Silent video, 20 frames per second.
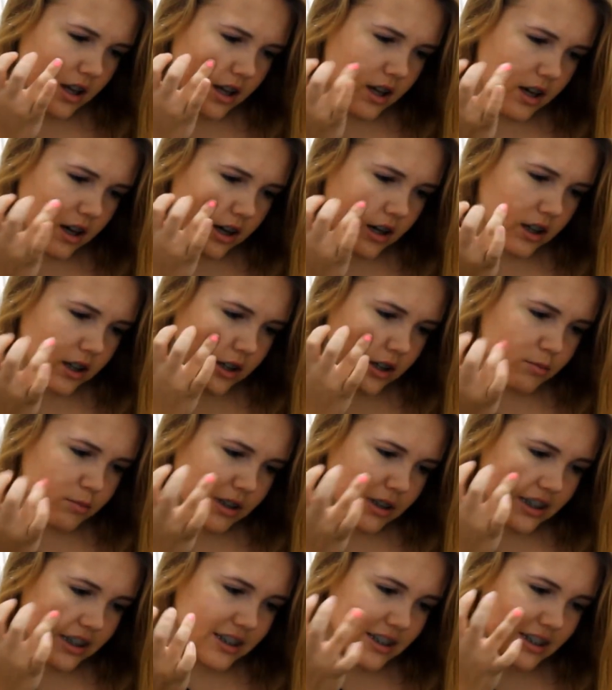
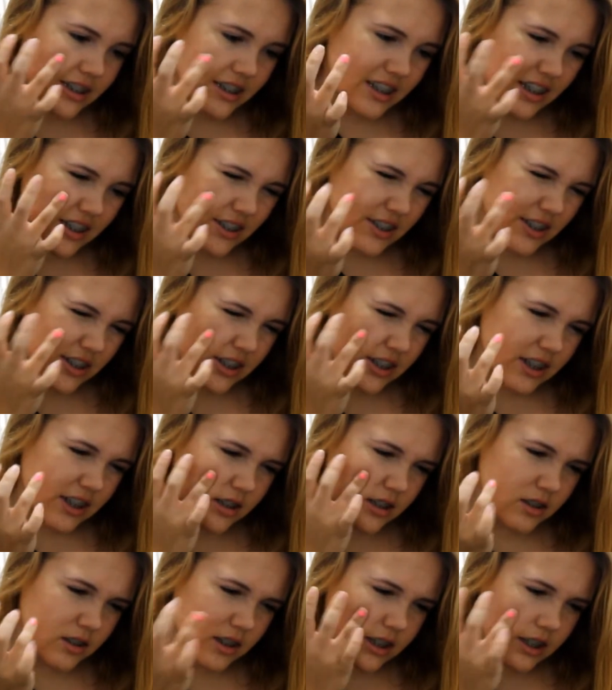and concealer
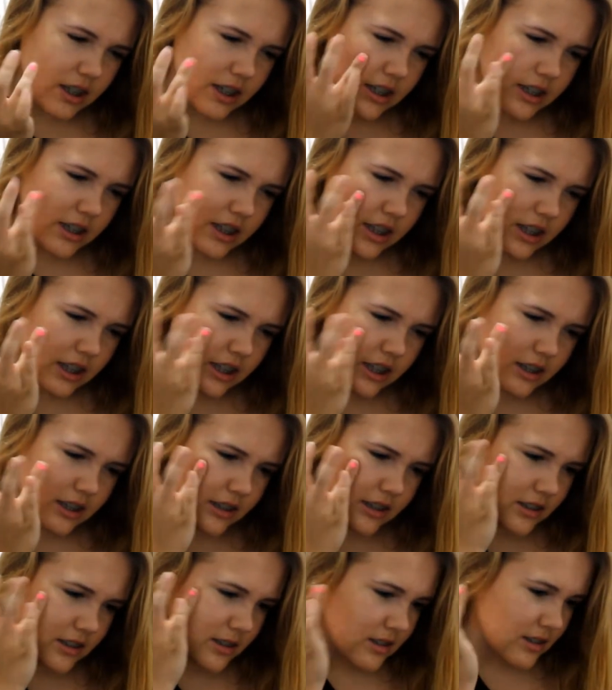and anything
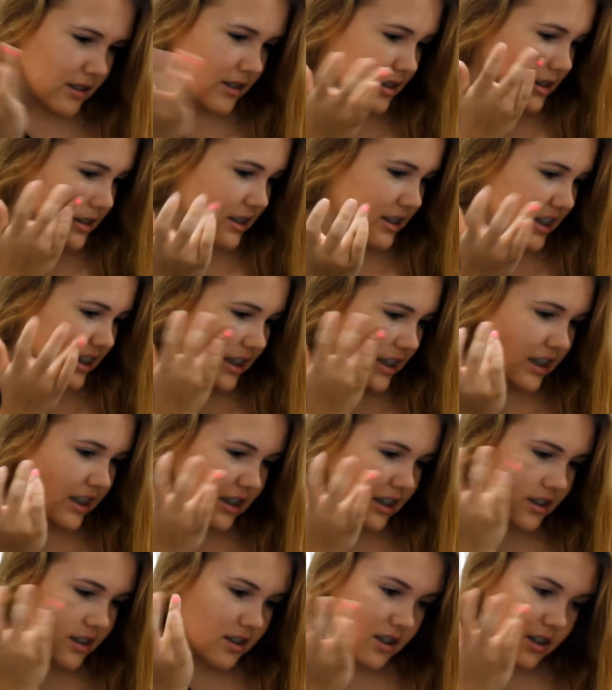
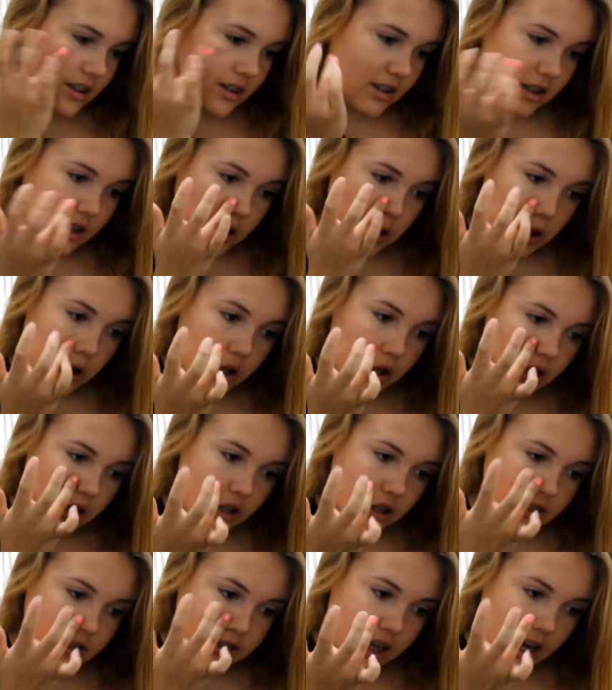sticky
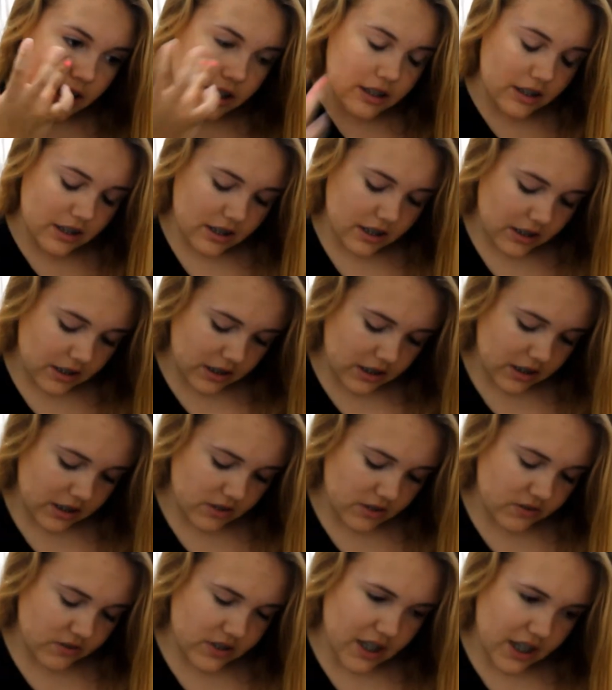and tacky that
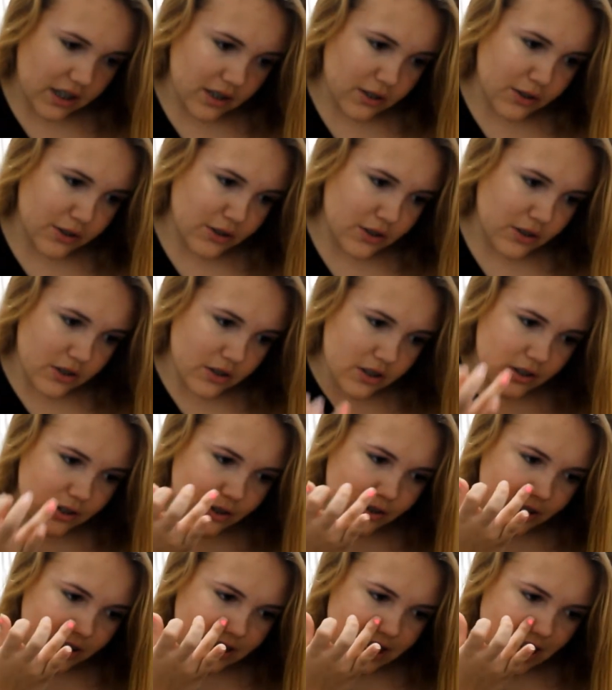leaves that little, the
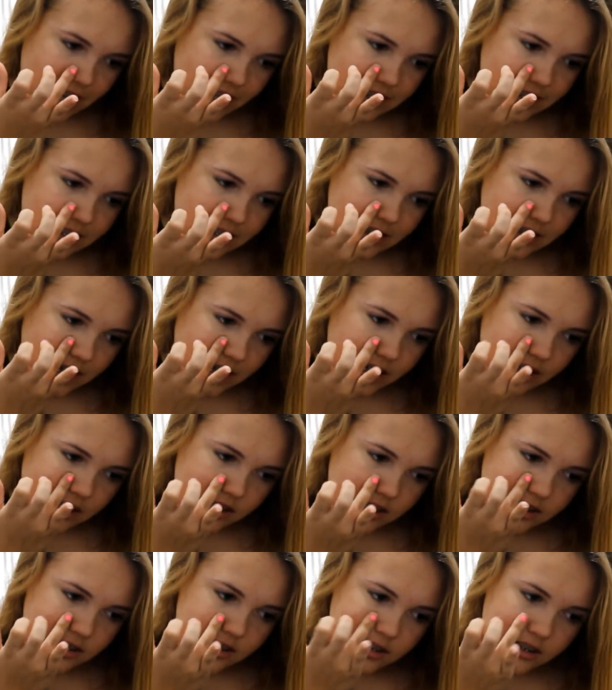tacky kind
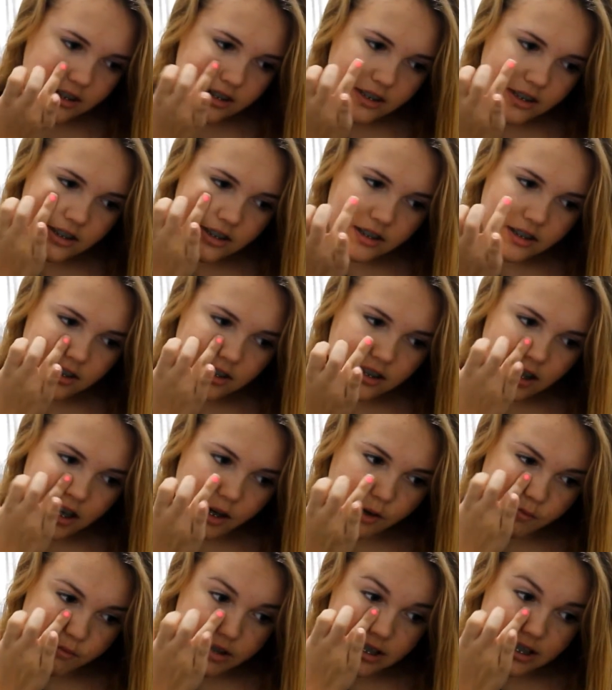of,
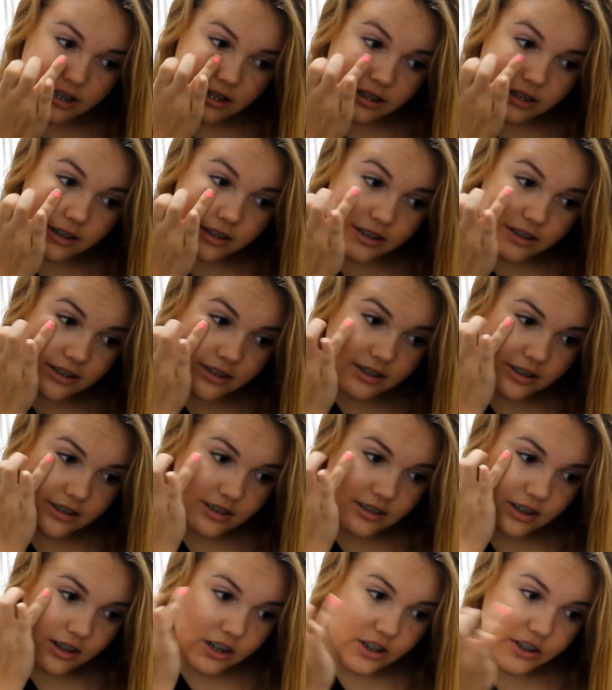I'm still
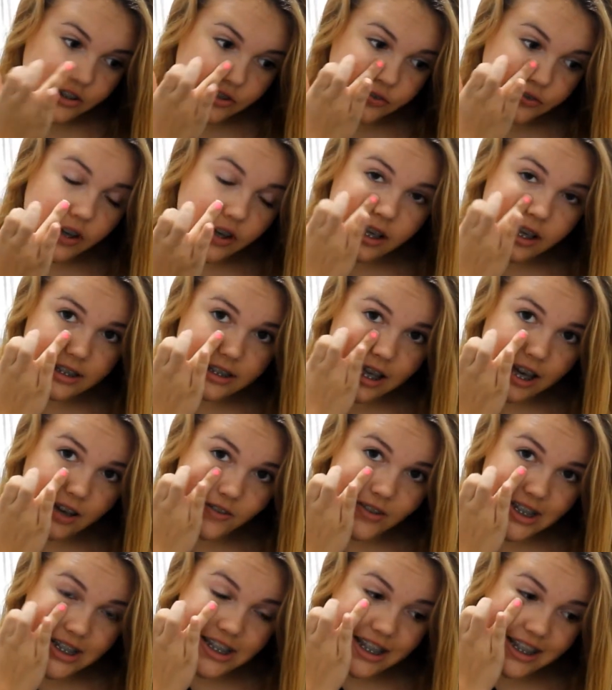on your face, I
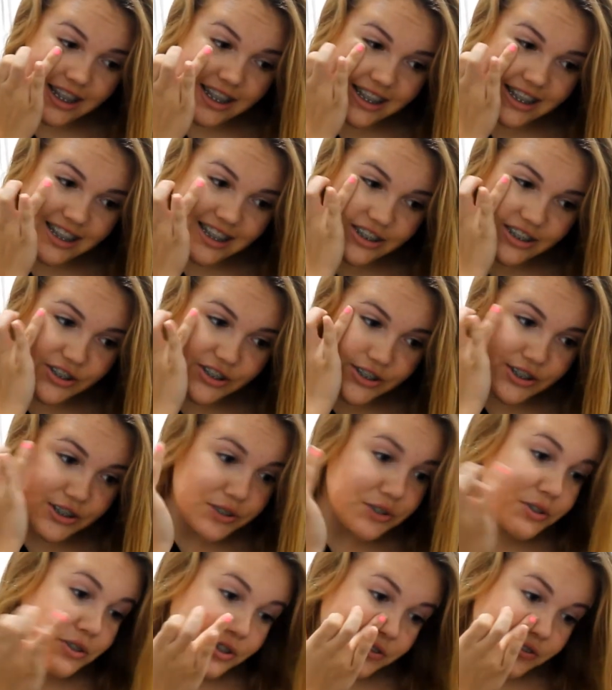haven't sinking into
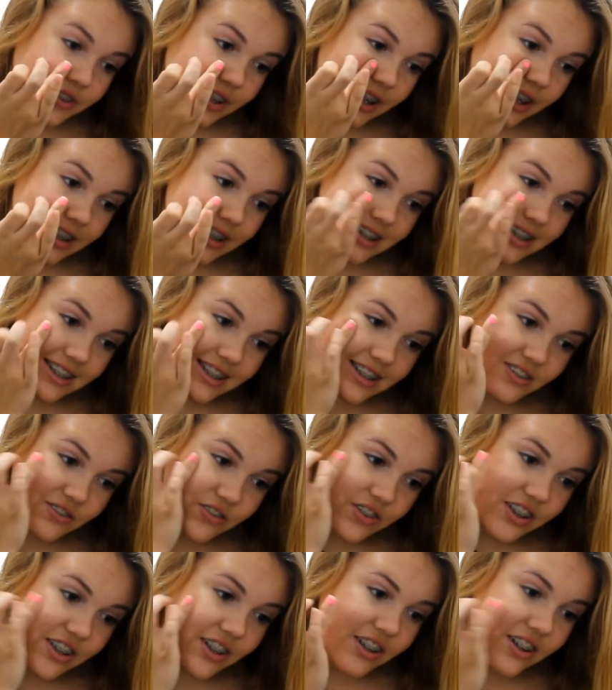your face
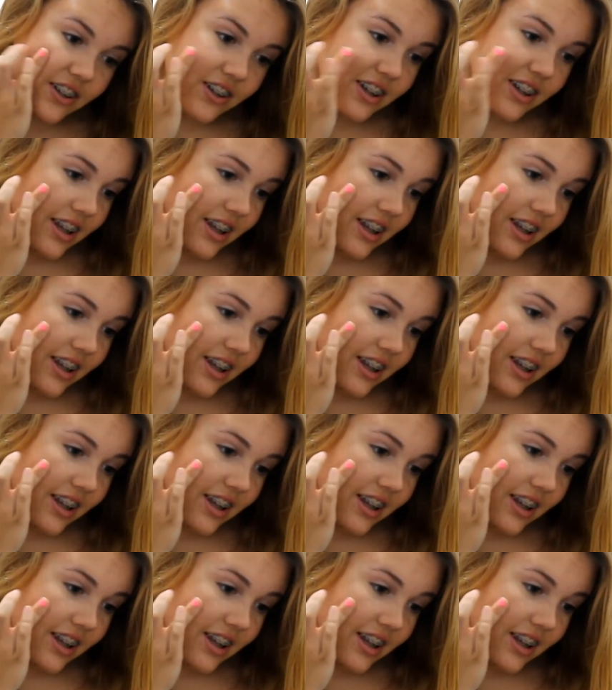feel.